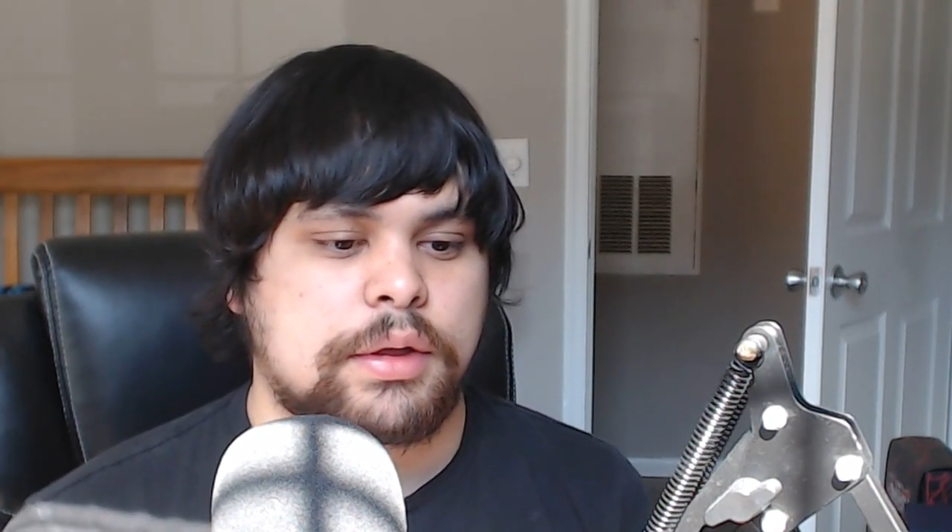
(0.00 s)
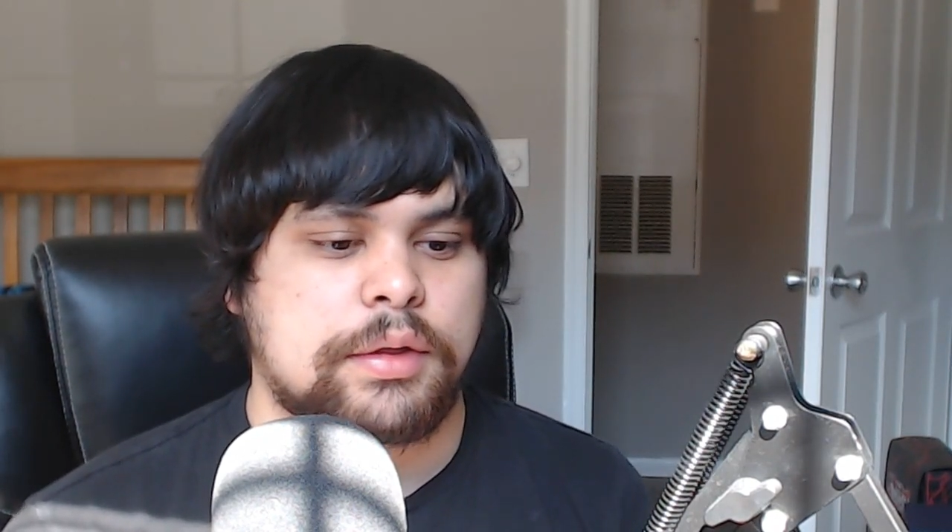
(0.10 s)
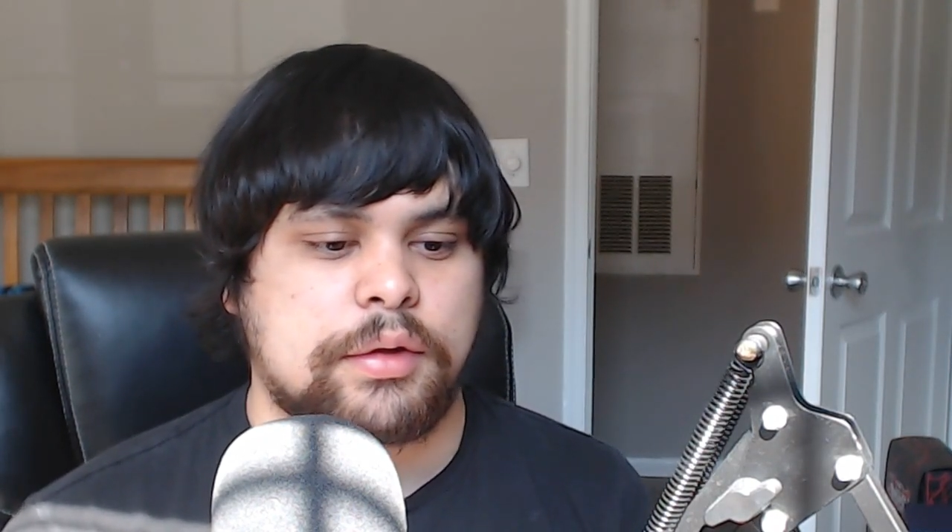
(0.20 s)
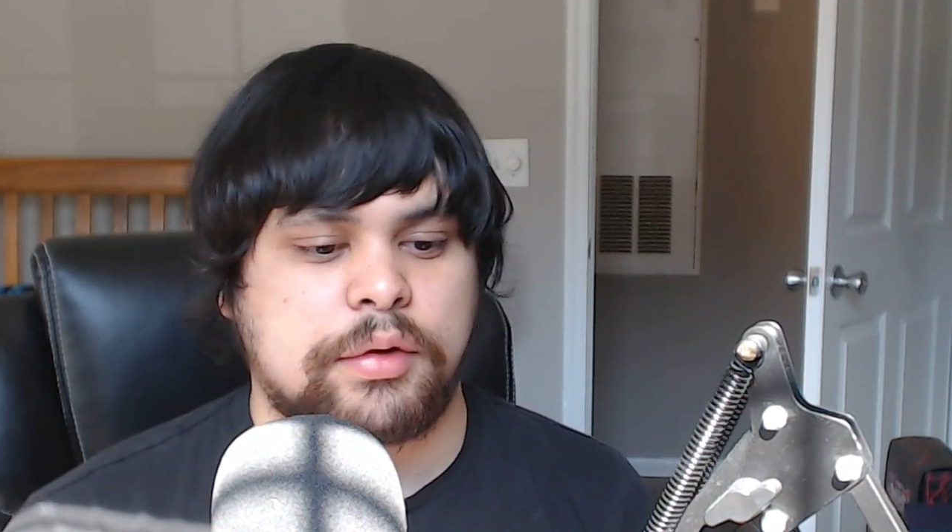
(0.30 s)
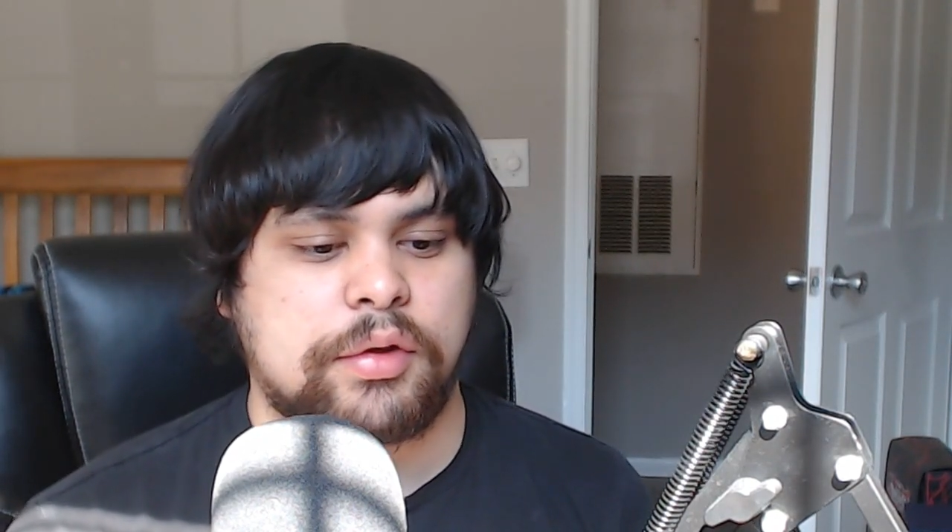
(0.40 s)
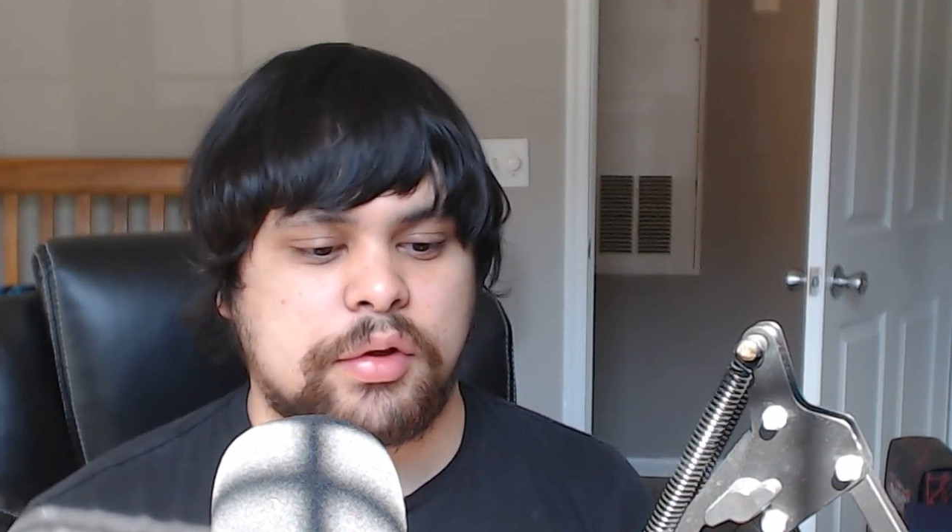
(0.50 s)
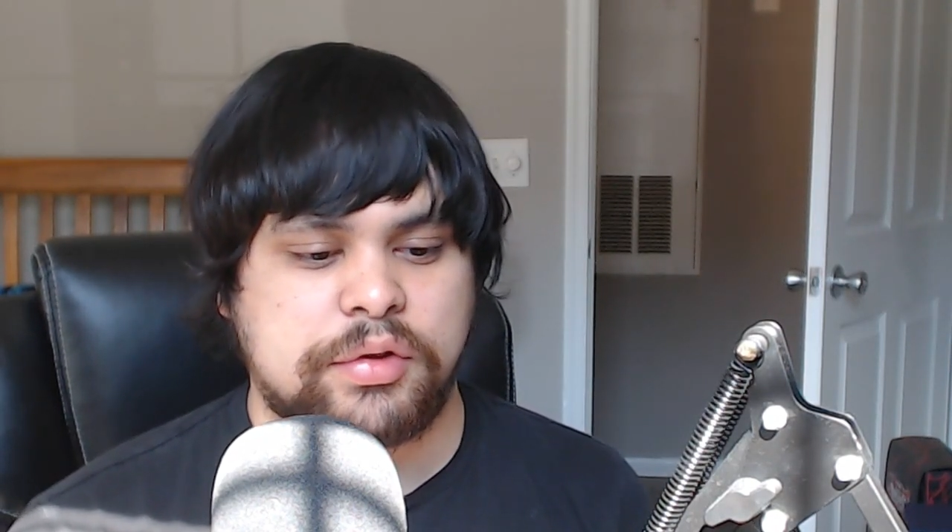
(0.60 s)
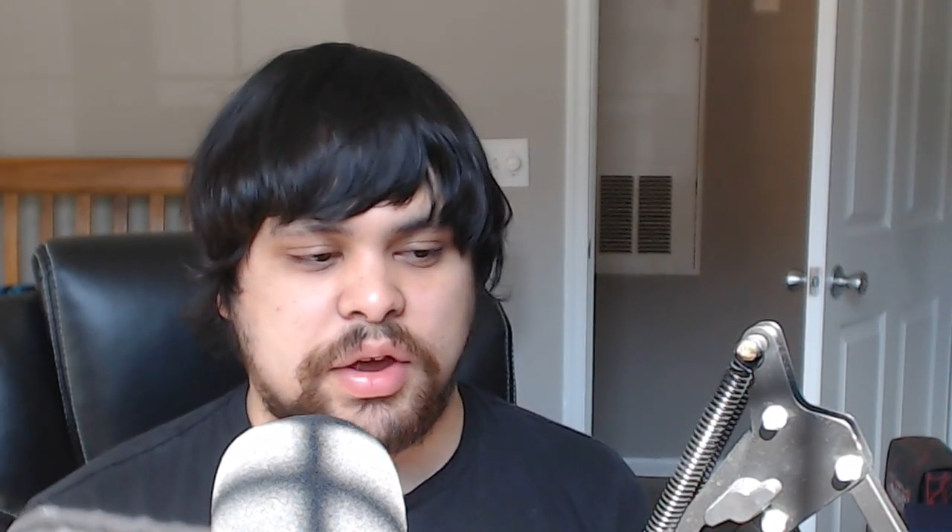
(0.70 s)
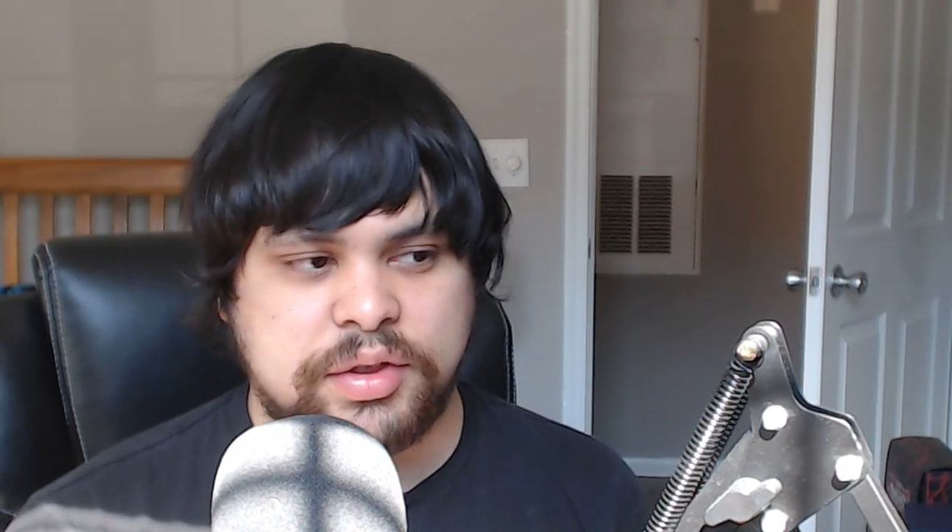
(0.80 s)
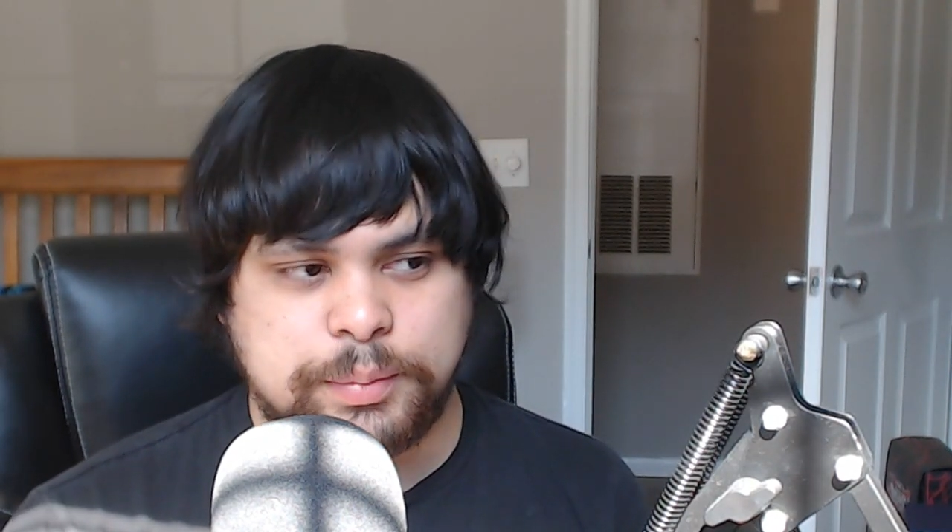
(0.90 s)

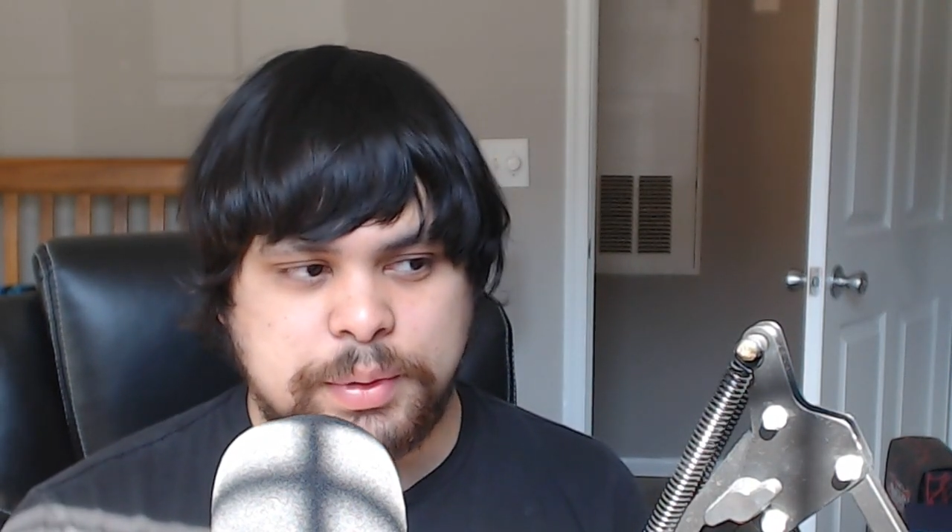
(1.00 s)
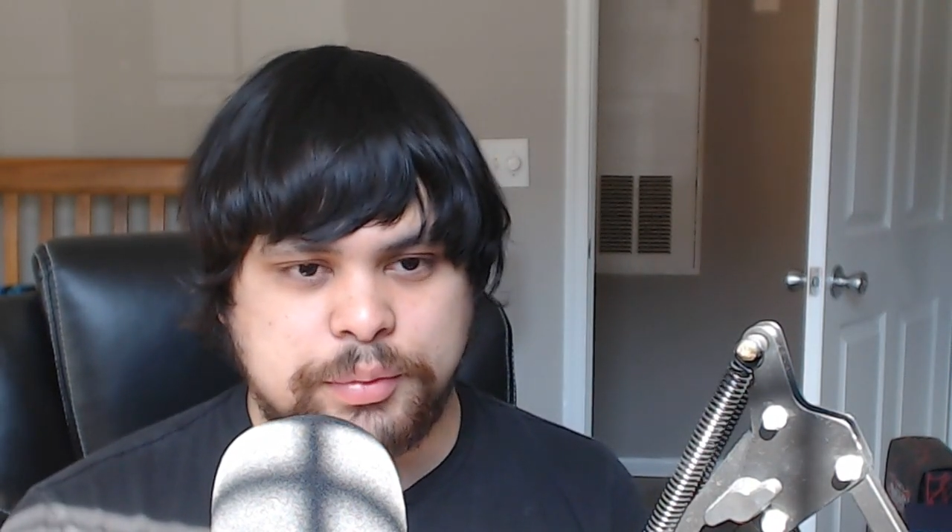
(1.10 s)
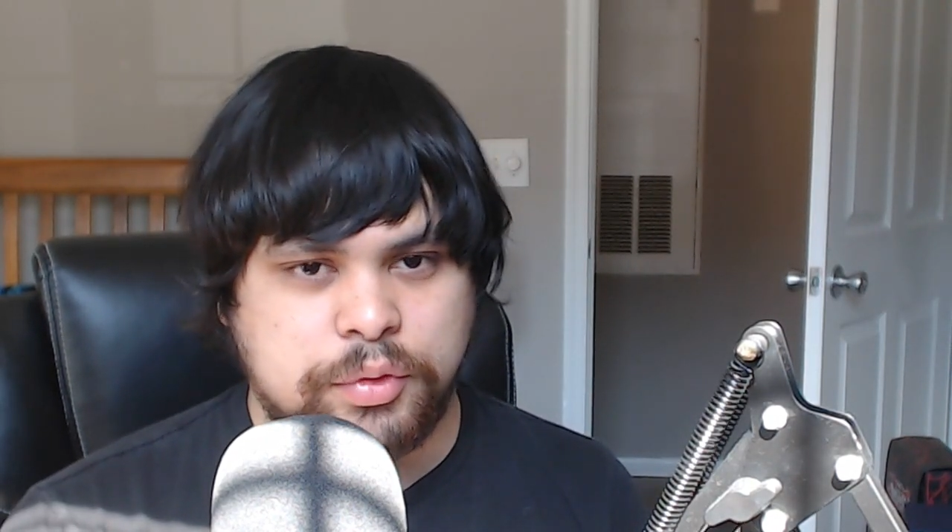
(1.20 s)
You got the people